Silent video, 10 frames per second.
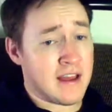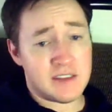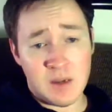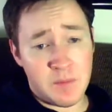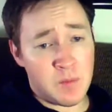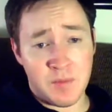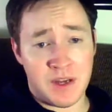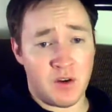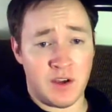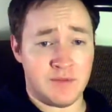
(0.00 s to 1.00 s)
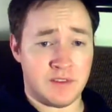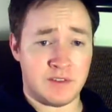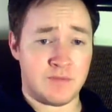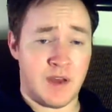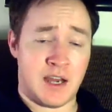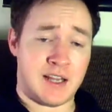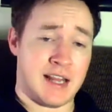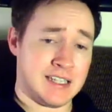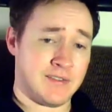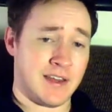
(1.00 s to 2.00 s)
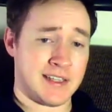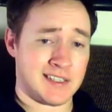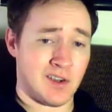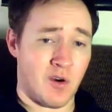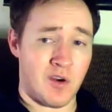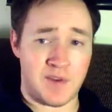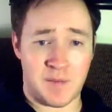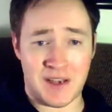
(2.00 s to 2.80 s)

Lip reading: Some people may not even classify this as a horror film.